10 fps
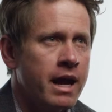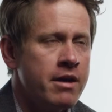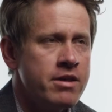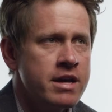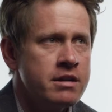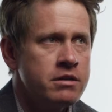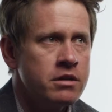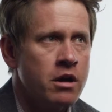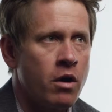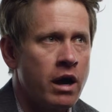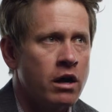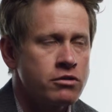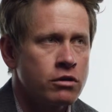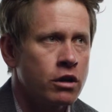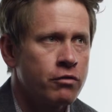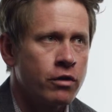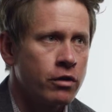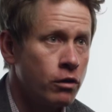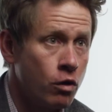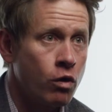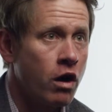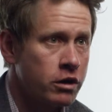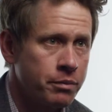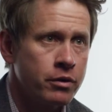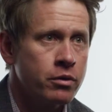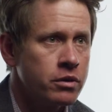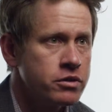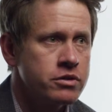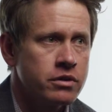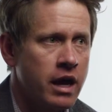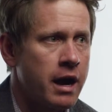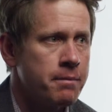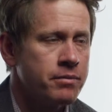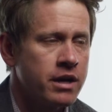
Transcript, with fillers: and then you know I also look for the local entrepreneurs um,